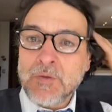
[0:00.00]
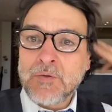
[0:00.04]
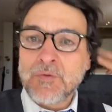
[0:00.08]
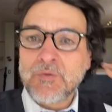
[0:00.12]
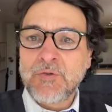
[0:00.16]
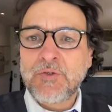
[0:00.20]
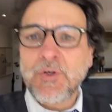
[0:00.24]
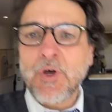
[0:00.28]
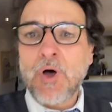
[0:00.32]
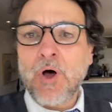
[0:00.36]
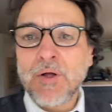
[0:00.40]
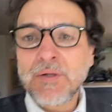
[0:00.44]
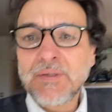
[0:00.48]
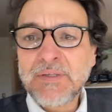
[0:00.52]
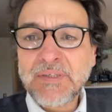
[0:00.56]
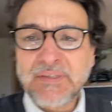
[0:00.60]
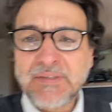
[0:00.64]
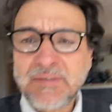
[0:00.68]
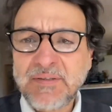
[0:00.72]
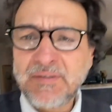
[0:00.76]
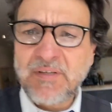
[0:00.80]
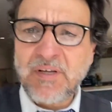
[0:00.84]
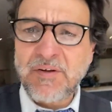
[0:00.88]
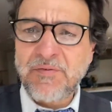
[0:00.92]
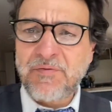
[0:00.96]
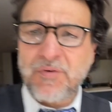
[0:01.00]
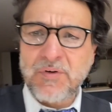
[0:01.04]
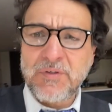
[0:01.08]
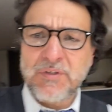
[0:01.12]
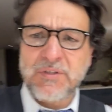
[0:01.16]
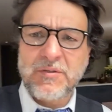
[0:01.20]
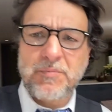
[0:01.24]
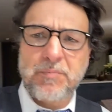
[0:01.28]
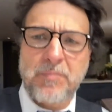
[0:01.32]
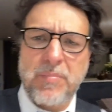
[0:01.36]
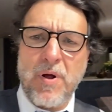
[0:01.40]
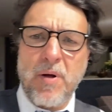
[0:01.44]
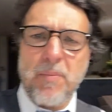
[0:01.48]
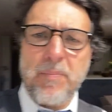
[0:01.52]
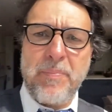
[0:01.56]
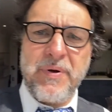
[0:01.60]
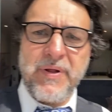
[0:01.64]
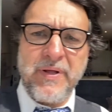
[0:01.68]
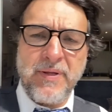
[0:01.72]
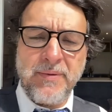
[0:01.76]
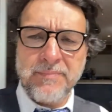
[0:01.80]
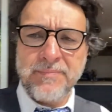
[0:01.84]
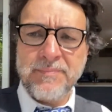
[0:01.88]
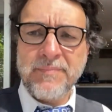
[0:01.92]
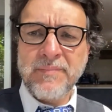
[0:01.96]
So this is it for this property.
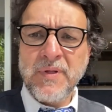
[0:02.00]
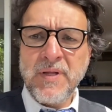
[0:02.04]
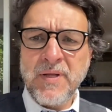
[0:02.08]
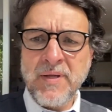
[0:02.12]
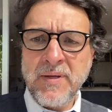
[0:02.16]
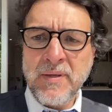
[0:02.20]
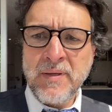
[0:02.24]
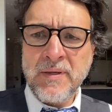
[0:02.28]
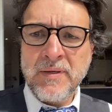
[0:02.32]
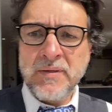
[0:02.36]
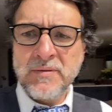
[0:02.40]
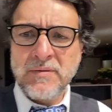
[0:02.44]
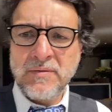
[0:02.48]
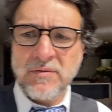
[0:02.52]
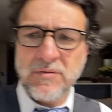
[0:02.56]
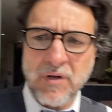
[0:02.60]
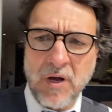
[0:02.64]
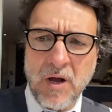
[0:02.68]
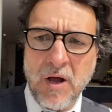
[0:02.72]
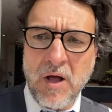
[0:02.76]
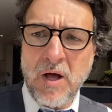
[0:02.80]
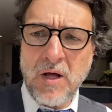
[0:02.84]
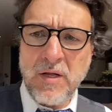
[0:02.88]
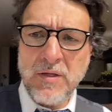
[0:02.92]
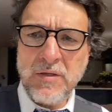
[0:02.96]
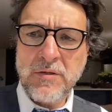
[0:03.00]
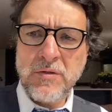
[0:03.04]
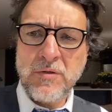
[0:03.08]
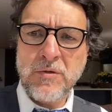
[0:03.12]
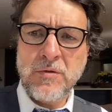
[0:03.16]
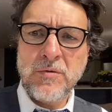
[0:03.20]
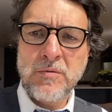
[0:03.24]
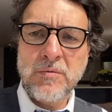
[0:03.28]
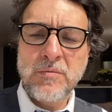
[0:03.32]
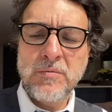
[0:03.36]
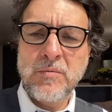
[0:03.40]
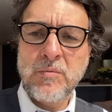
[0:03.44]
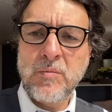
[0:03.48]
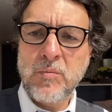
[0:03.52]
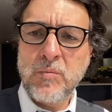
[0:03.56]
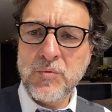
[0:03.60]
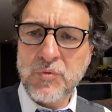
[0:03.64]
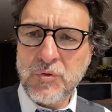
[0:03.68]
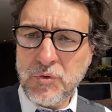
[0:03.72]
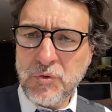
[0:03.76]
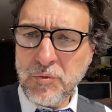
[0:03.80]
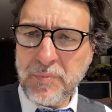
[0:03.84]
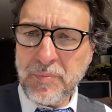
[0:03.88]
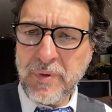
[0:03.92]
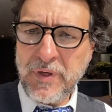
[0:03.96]
It's a condo,
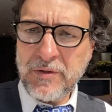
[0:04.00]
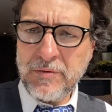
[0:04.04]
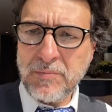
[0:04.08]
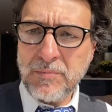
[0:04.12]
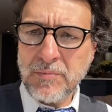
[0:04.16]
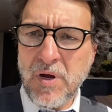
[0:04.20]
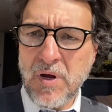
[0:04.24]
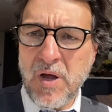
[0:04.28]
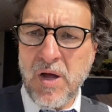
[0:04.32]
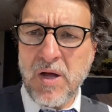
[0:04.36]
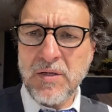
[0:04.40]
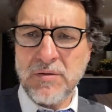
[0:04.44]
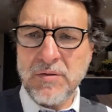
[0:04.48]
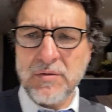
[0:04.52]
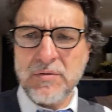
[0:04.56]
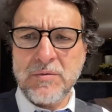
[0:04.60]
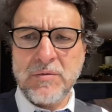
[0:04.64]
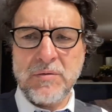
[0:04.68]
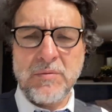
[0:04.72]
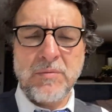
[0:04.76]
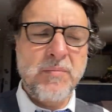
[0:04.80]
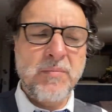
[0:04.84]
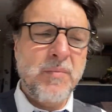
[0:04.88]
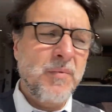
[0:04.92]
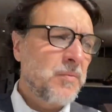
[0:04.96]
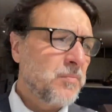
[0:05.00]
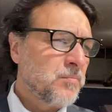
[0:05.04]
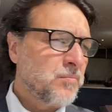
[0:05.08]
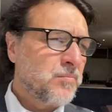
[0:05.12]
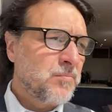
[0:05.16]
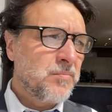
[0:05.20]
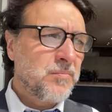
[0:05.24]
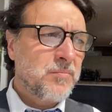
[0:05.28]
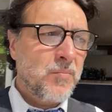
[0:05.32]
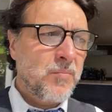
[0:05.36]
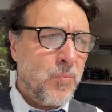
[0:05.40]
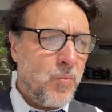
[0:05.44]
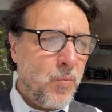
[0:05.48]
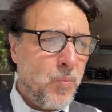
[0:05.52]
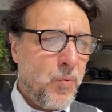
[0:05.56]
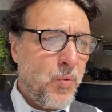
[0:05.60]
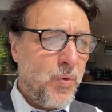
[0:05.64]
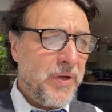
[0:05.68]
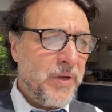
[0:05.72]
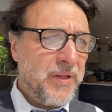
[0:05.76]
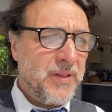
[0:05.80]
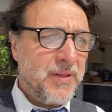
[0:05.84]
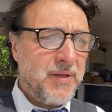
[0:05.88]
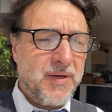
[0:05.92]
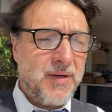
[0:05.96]
2-bedroom condo
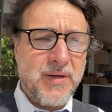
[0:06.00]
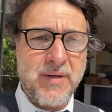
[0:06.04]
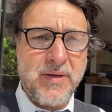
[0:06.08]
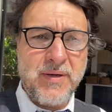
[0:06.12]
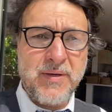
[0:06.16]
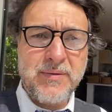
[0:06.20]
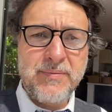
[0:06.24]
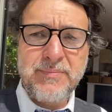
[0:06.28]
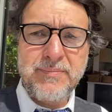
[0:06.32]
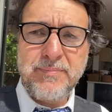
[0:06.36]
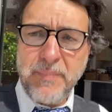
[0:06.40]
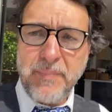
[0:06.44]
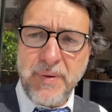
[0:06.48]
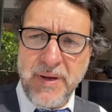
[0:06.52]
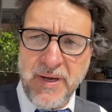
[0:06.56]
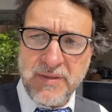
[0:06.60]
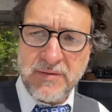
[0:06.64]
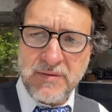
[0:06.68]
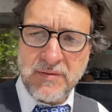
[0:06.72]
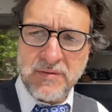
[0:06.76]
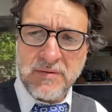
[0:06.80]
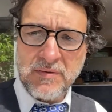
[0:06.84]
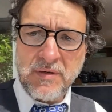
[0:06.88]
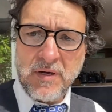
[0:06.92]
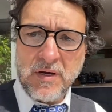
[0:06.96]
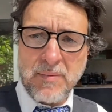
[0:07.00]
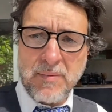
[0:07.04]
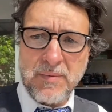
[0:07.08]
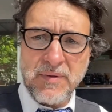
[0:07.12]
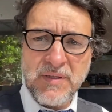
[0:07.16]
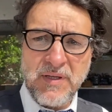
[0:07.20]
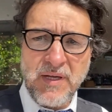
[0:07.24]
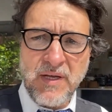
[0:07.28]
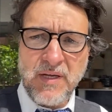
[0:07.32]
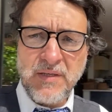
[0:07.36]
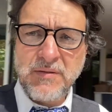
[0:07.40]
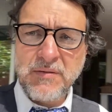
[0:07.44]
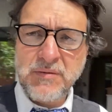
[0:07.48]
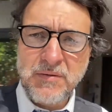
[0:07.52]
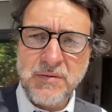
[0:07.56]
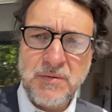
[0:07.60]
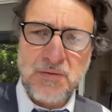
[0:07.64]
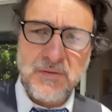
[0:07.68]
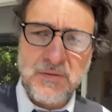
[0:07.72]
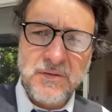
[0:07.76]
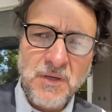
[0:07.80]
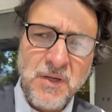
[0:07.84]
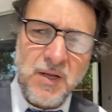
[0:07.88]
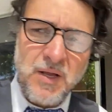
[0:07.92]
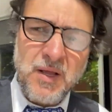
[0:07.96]
with made
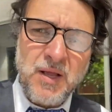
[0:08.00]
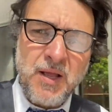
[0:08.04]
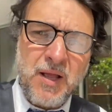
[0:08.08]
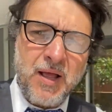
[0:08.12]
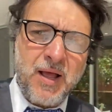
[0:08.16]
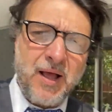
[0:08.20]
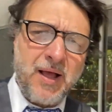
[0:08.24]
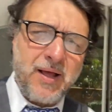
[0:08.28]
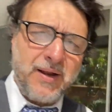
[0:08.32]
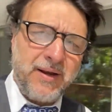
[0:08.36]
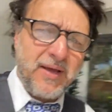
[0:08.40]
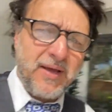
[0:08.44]
accommodations, a